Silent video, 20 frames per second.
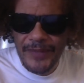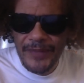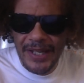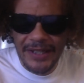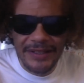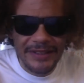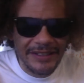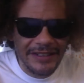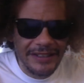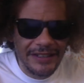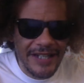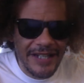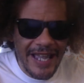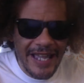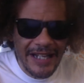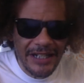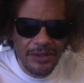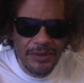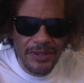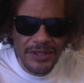And
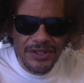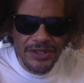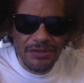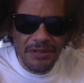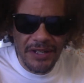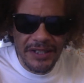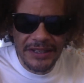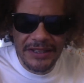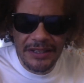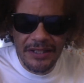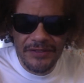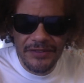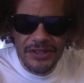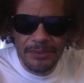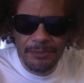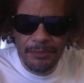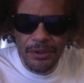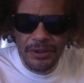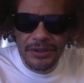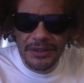inadequate training of
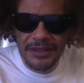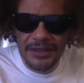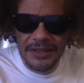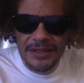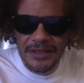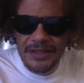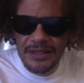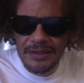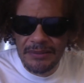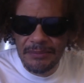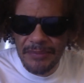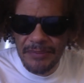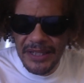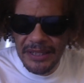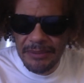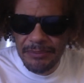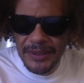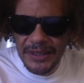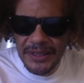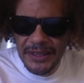subordinates
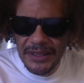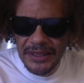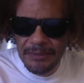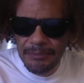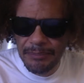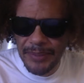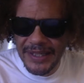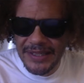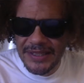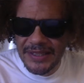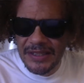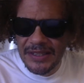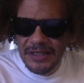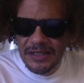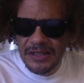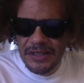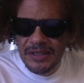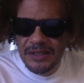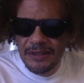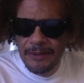may be
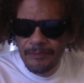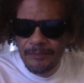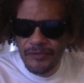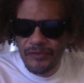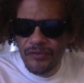basis